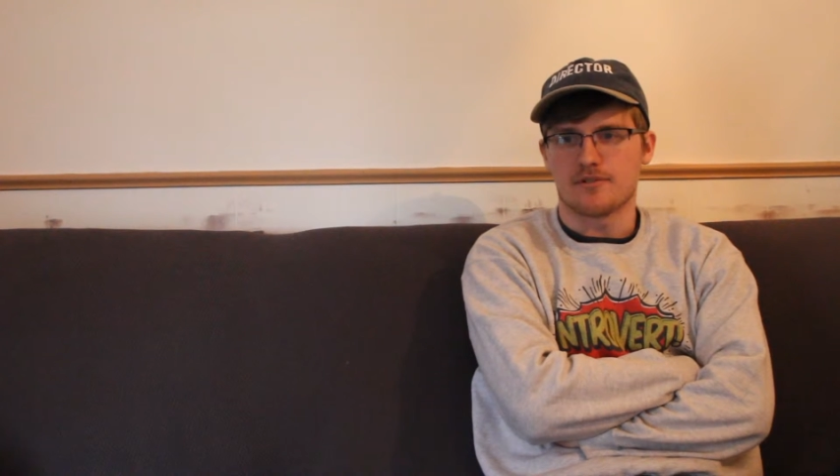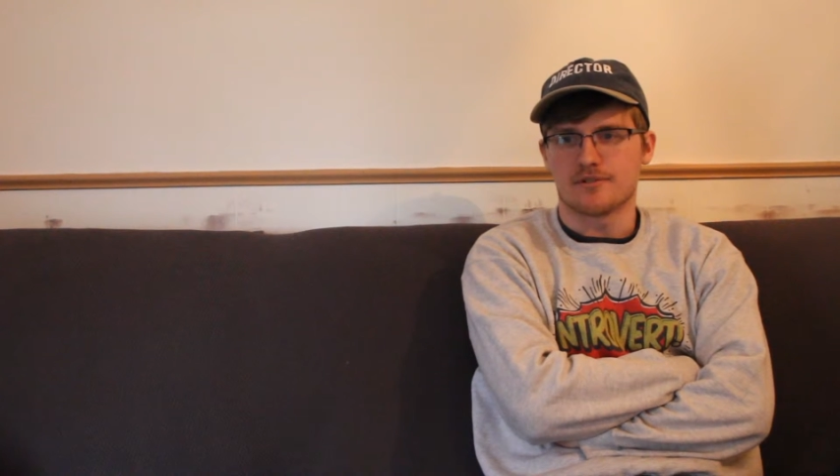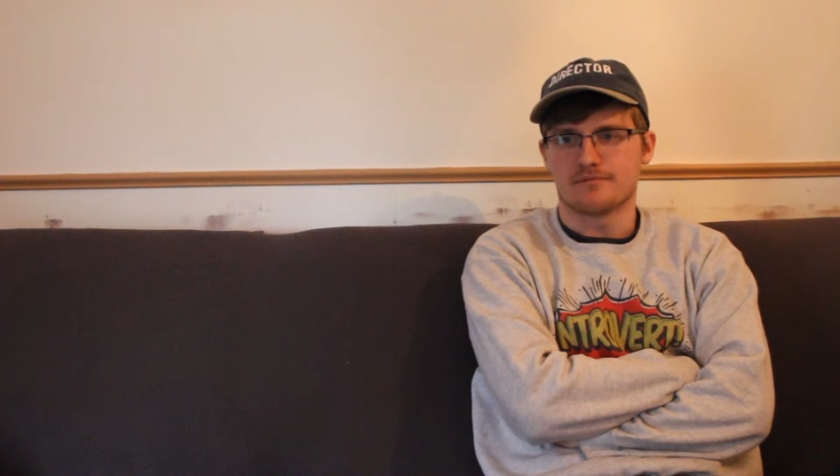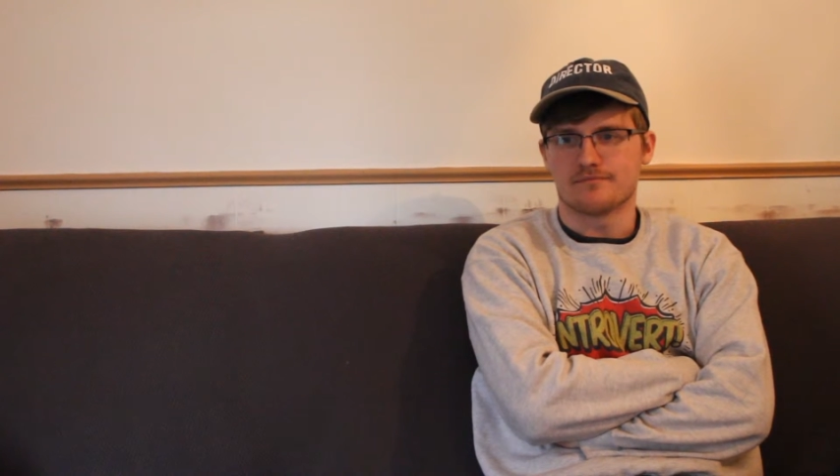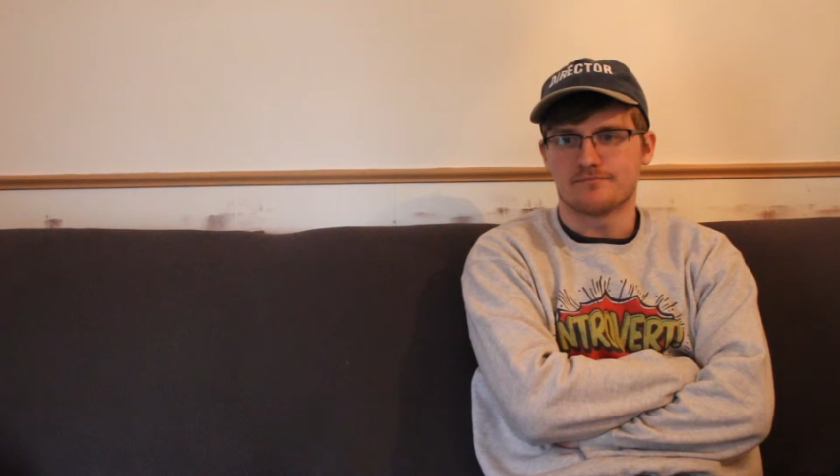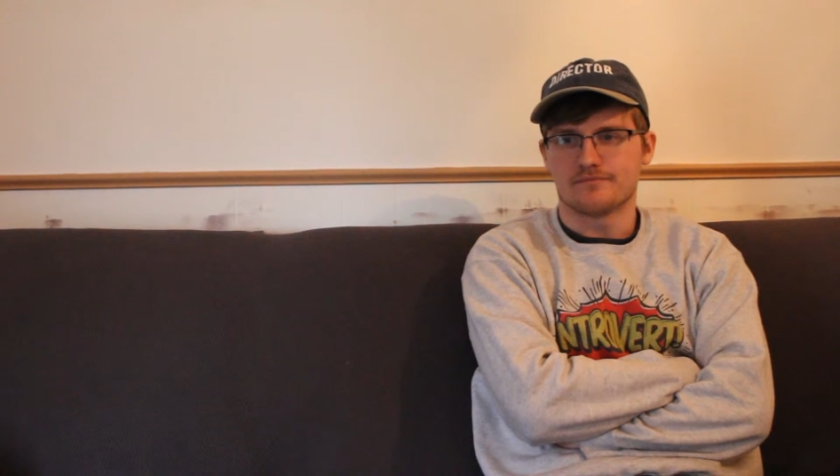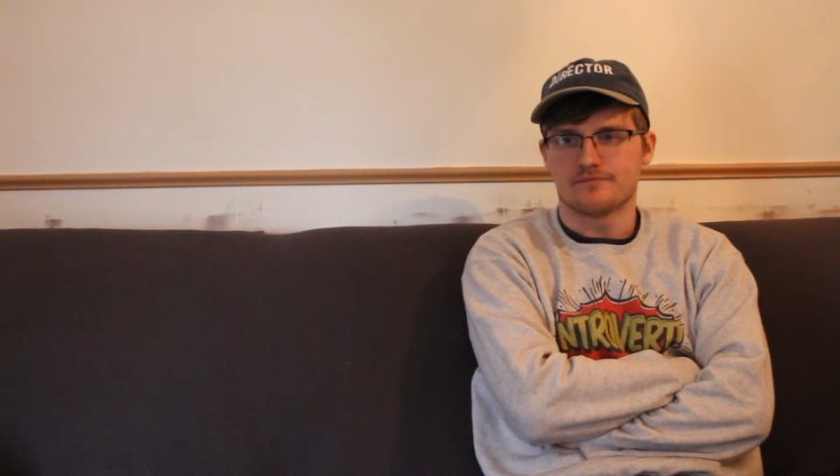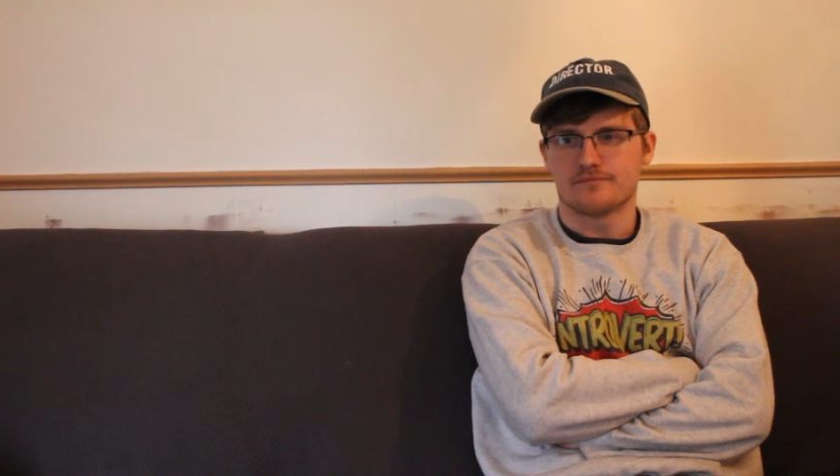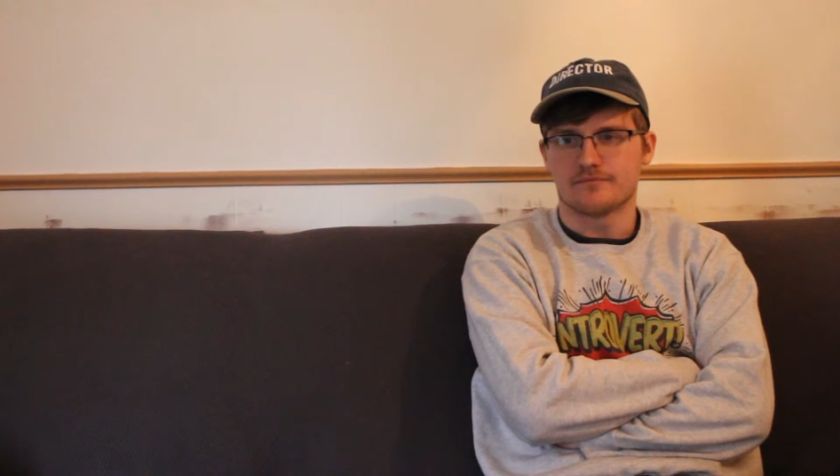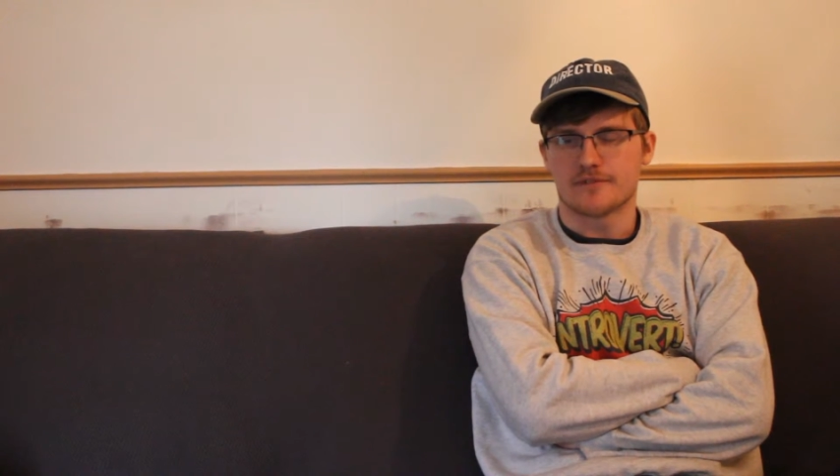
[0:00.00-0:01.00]
to
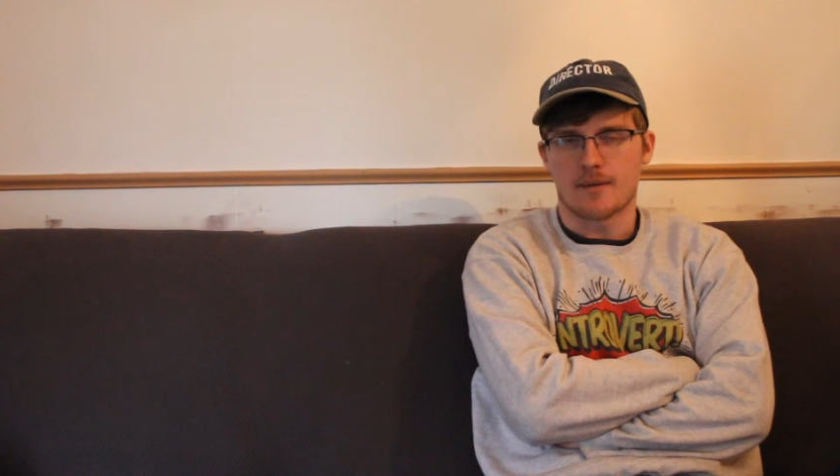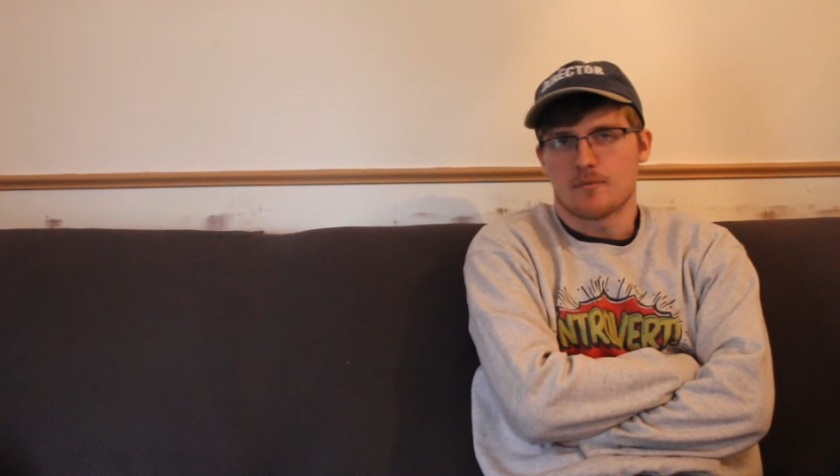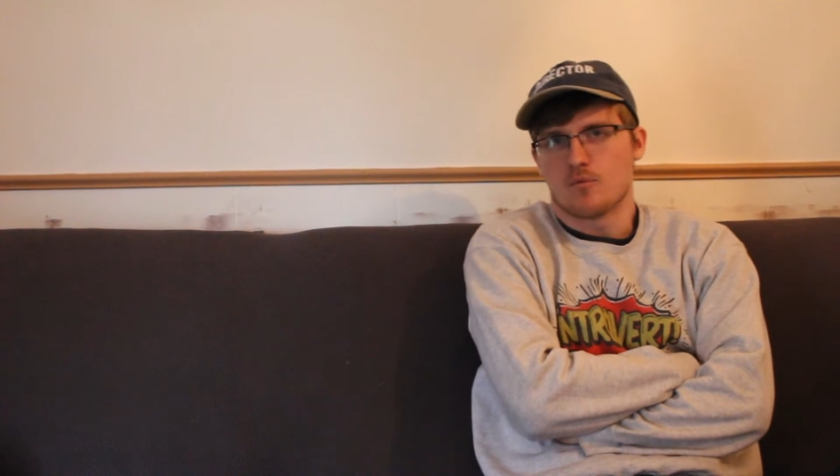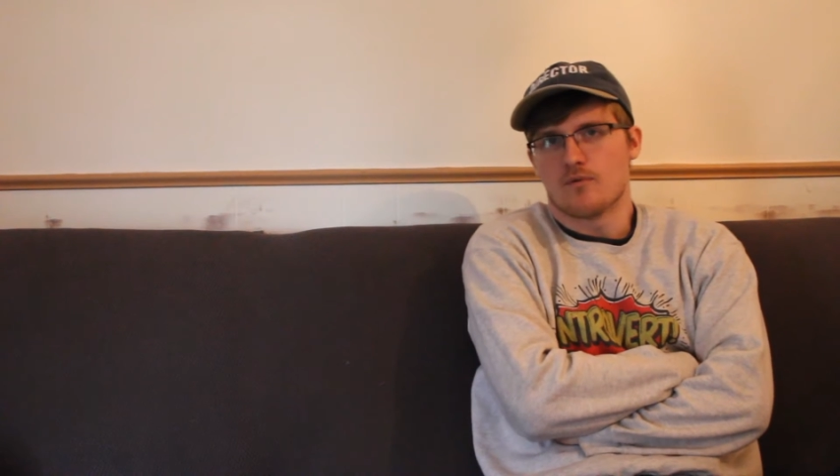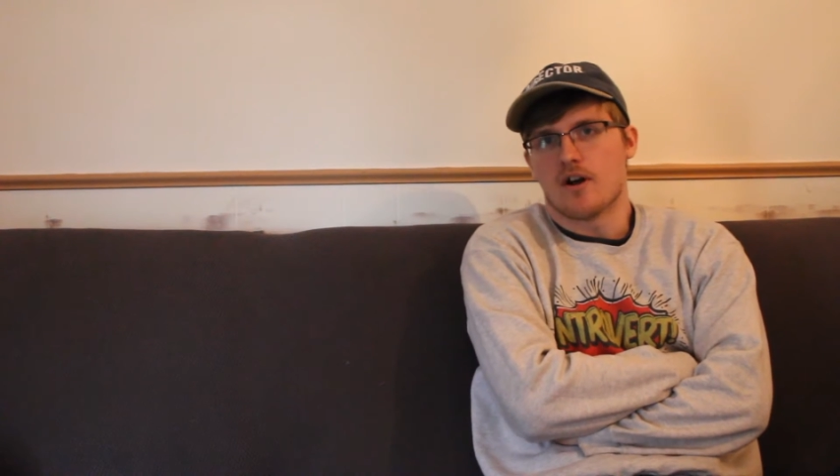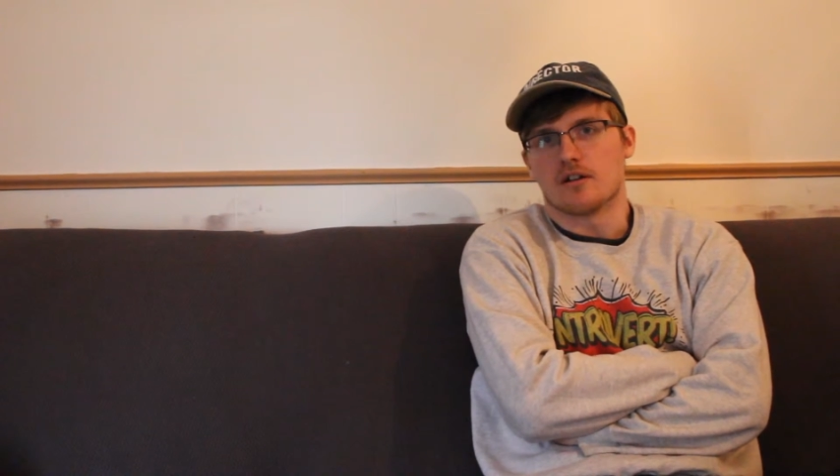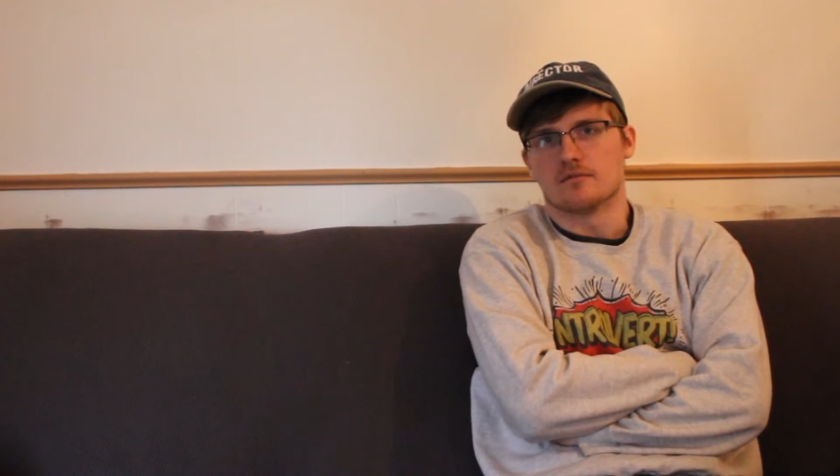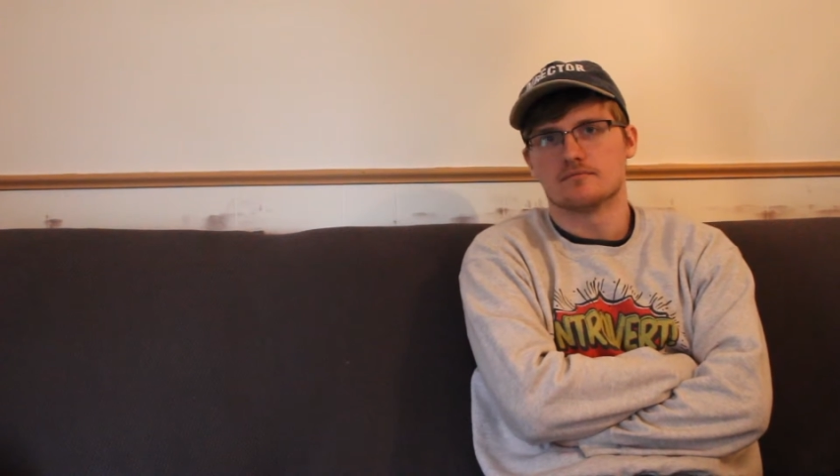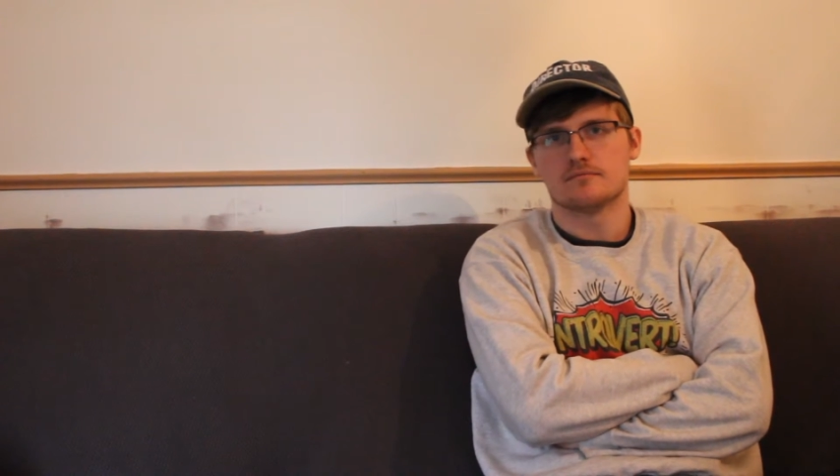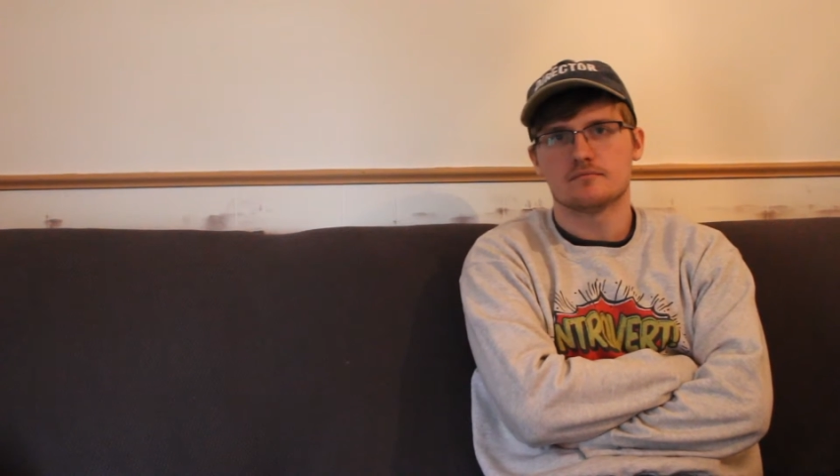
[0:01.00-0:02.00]
move on.